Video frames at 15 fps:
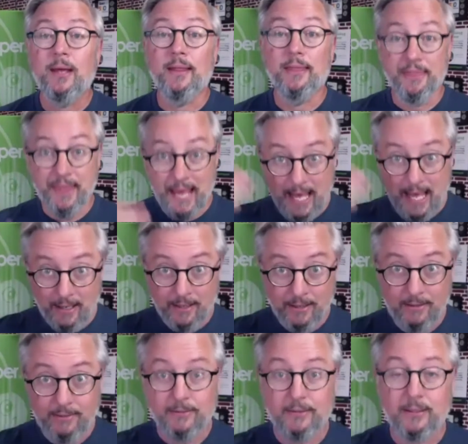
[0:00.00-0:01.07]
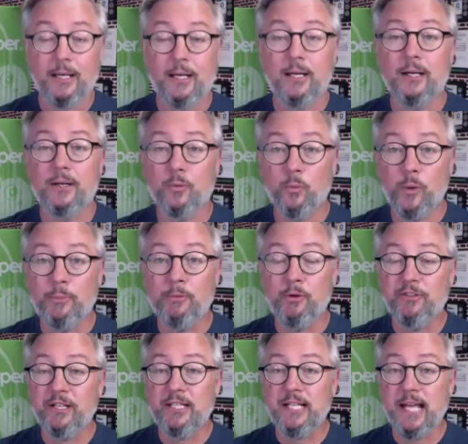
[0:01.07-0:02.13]
Then uh, we
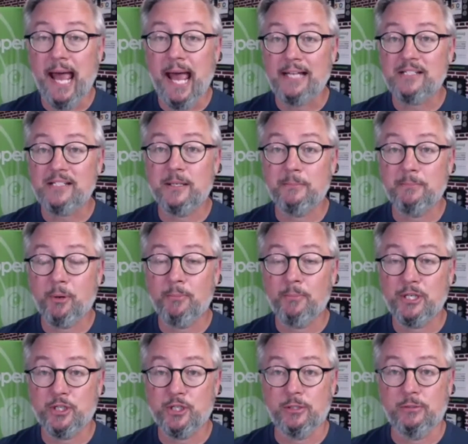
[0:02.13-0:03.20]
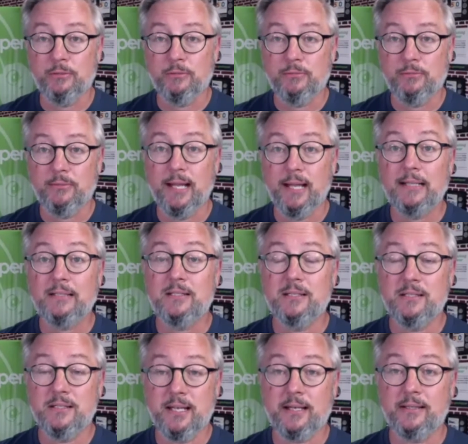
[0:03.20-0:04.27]
move into asking permission. That's the
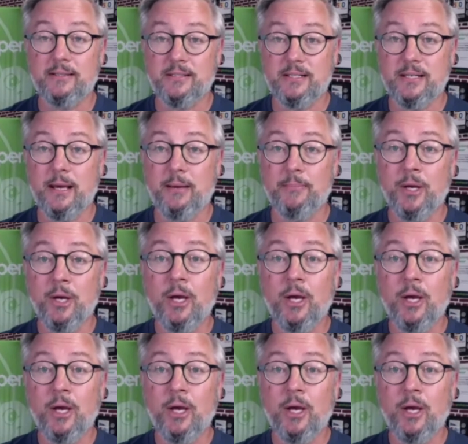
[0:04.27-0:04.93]
second step.